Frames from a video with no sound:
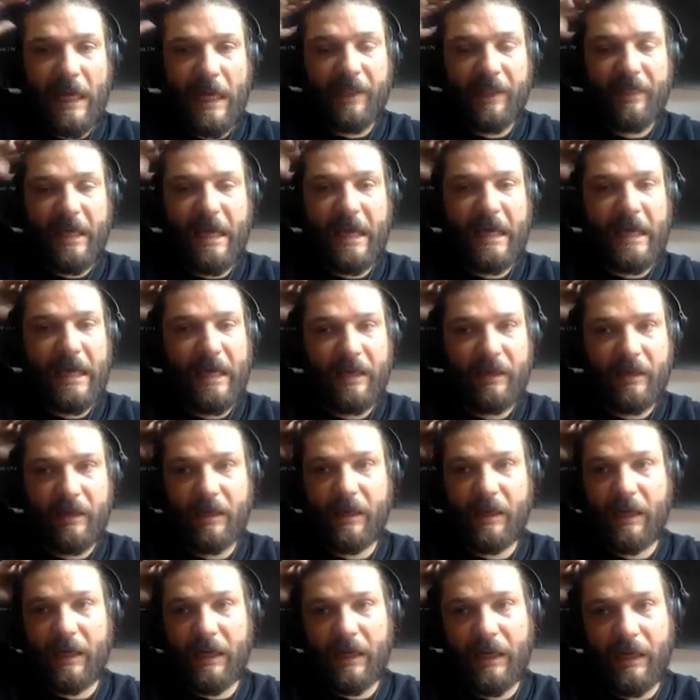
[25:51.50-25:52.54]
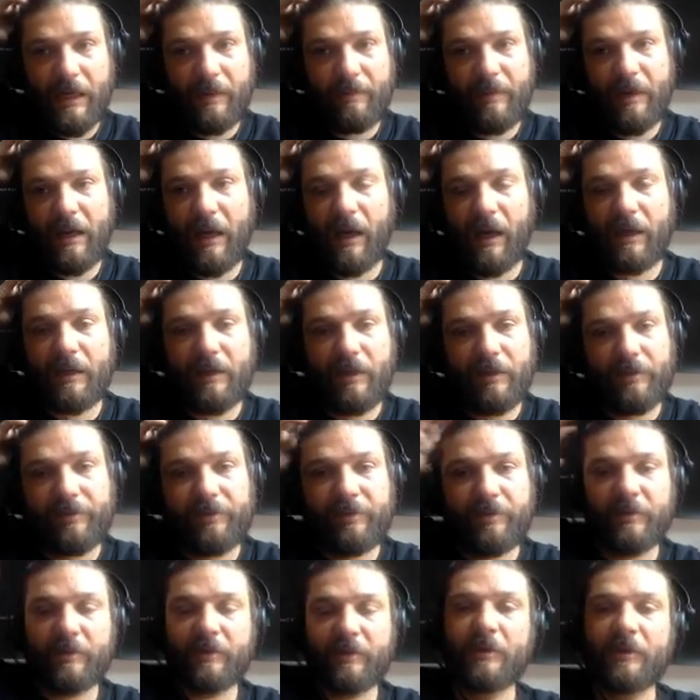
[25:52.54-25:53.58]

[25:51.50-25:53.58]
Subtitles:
And then I could